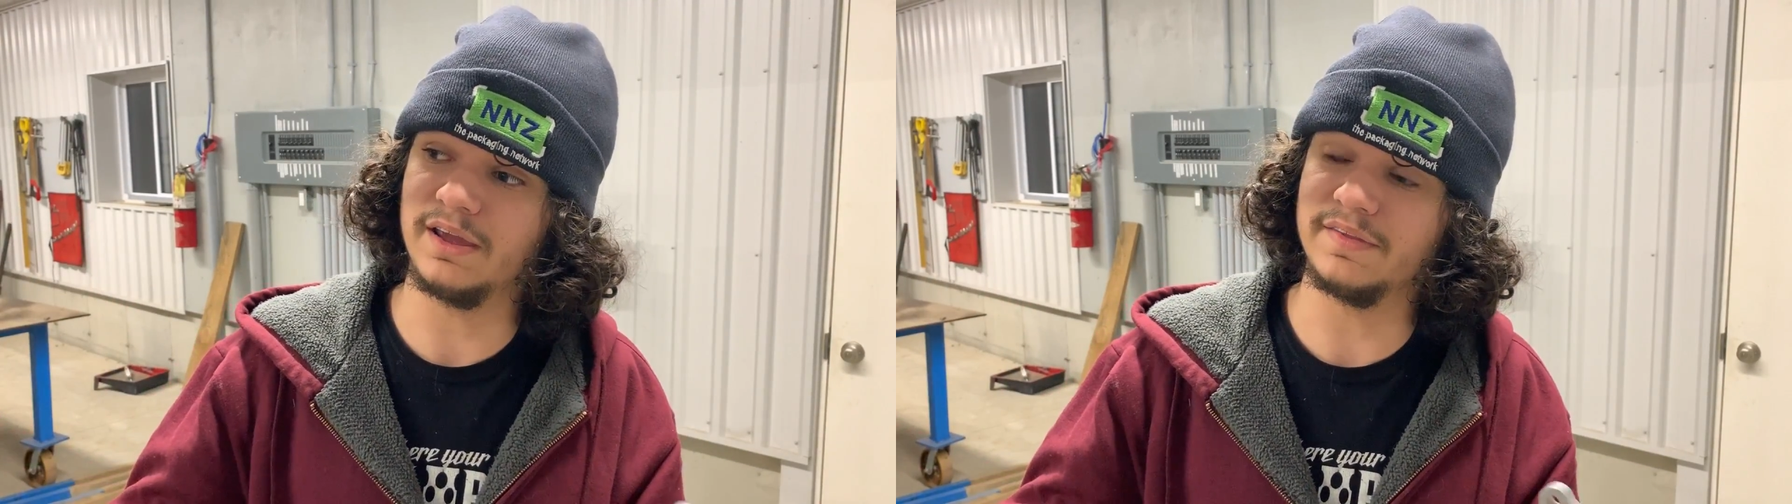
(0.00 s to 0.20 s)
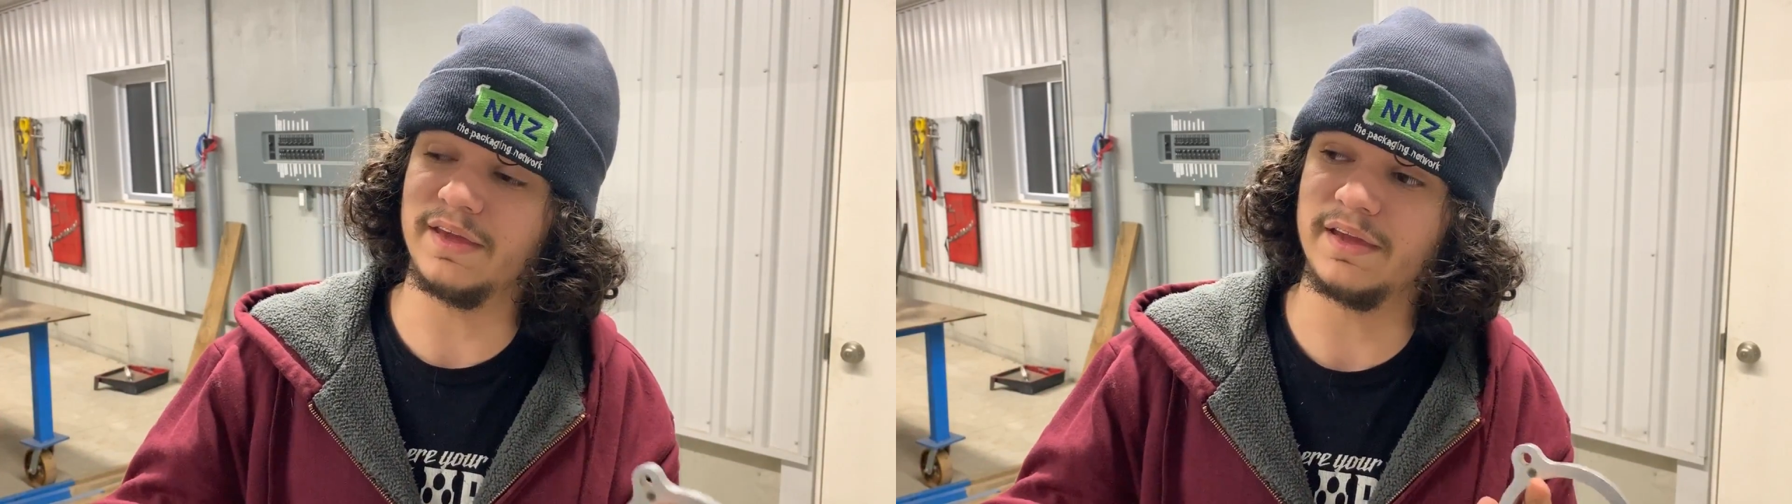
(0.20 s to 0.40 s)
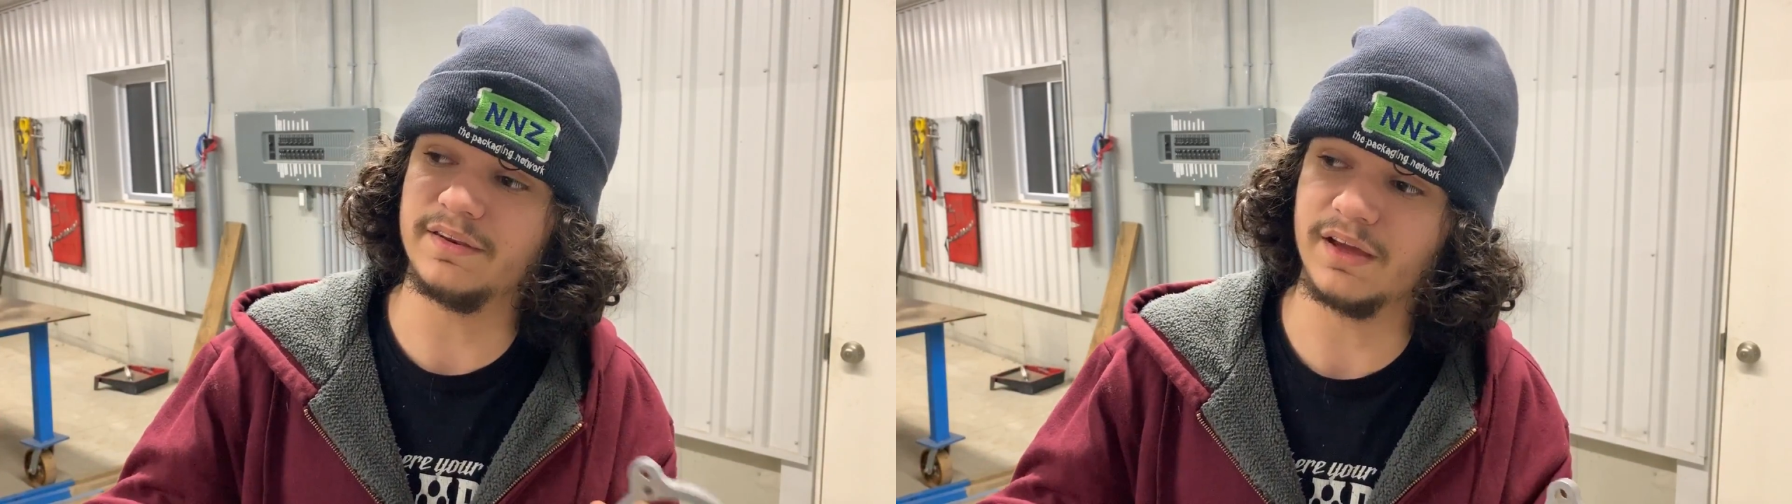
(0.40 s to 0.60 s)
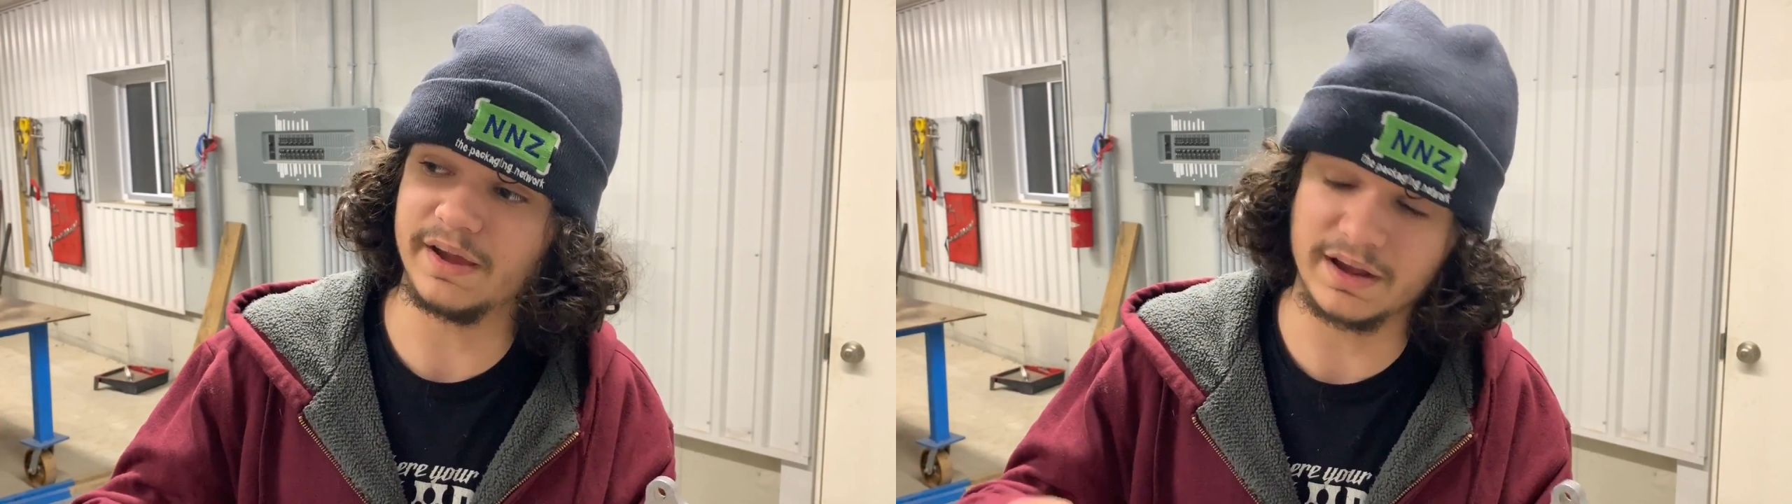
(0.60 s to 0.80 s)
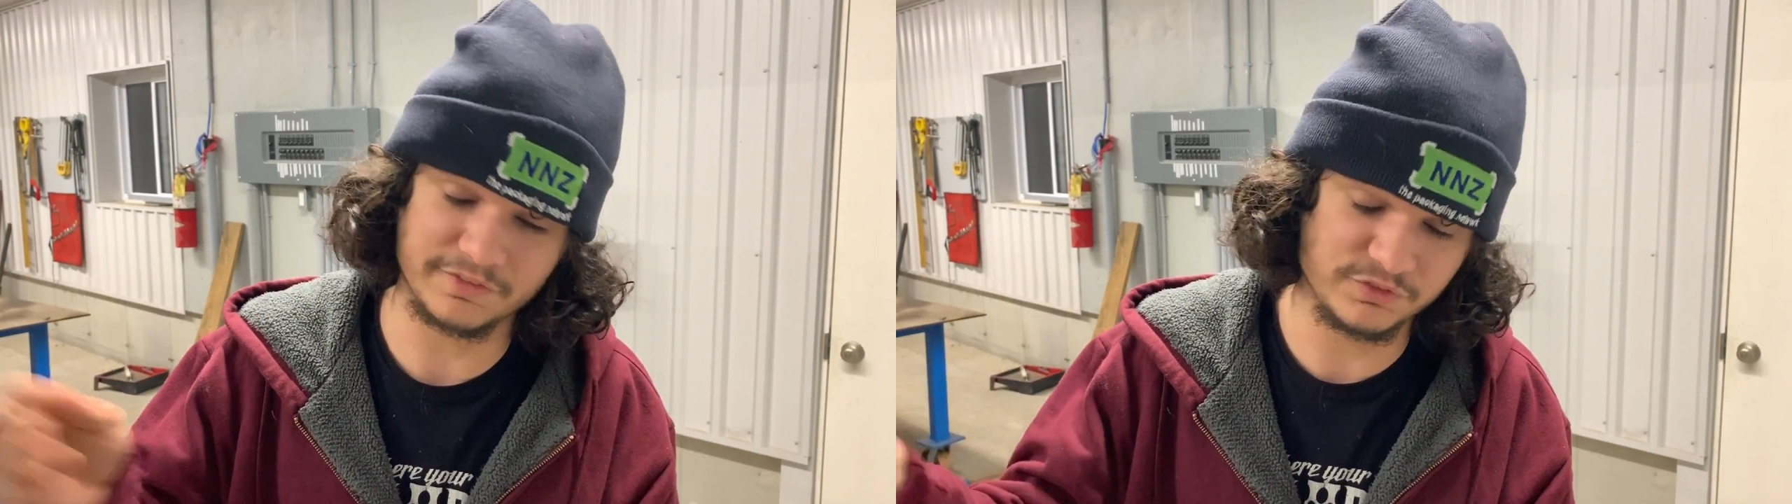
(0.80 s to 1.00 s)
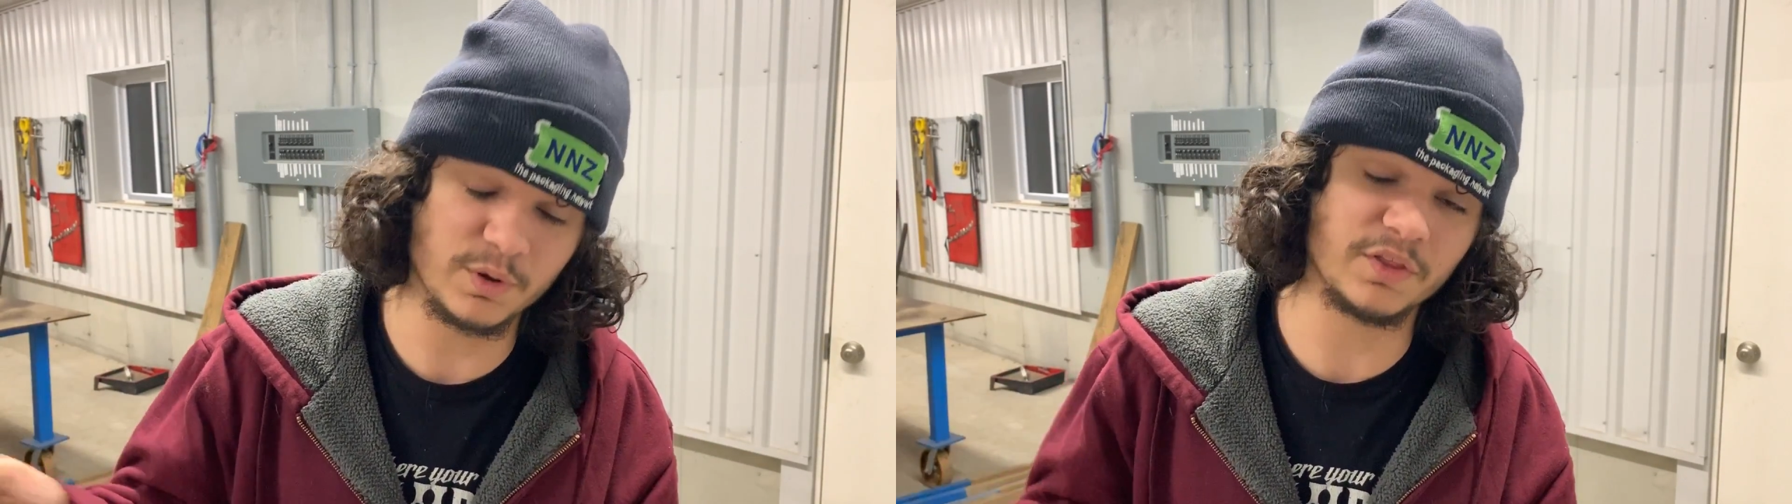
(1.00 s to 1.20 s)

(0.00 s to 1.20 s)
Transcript: And then I got a few